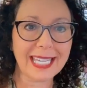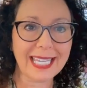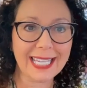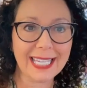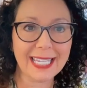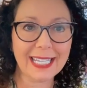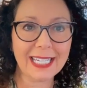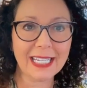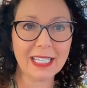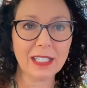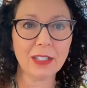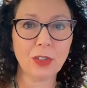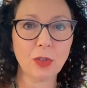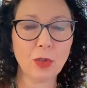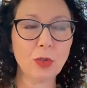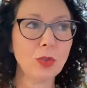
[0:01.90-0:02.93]
It
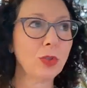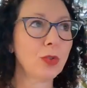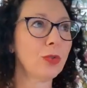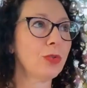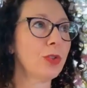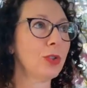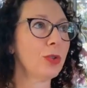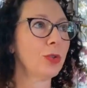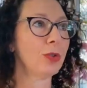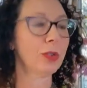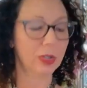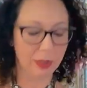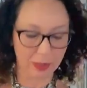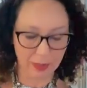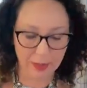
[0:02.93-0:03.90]
is 222.